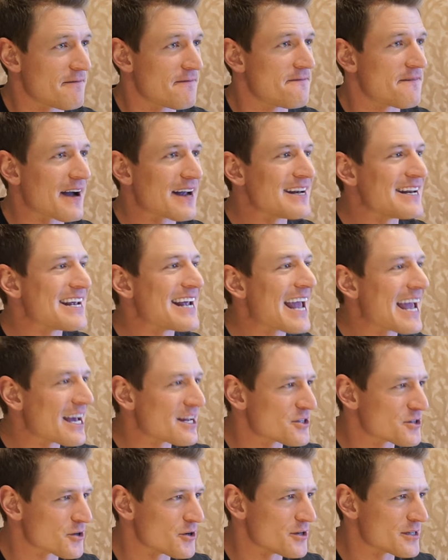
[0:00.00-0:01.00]
finding
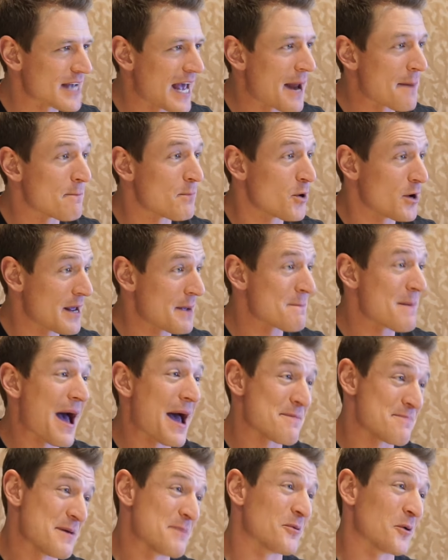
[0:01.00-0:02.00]
answers and putting
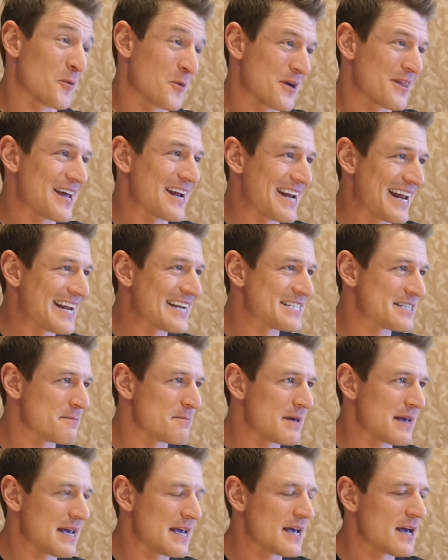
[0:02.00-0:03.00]
bad people where they needed to
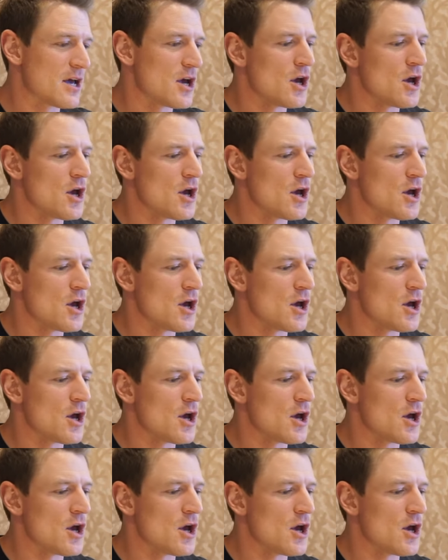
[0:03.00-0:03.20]
be.